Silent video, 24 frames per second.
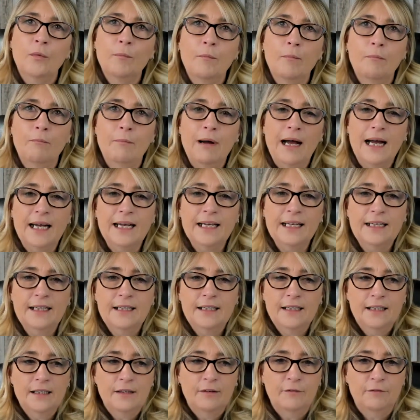My
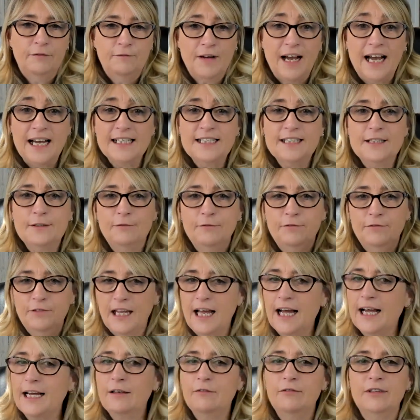fight and flight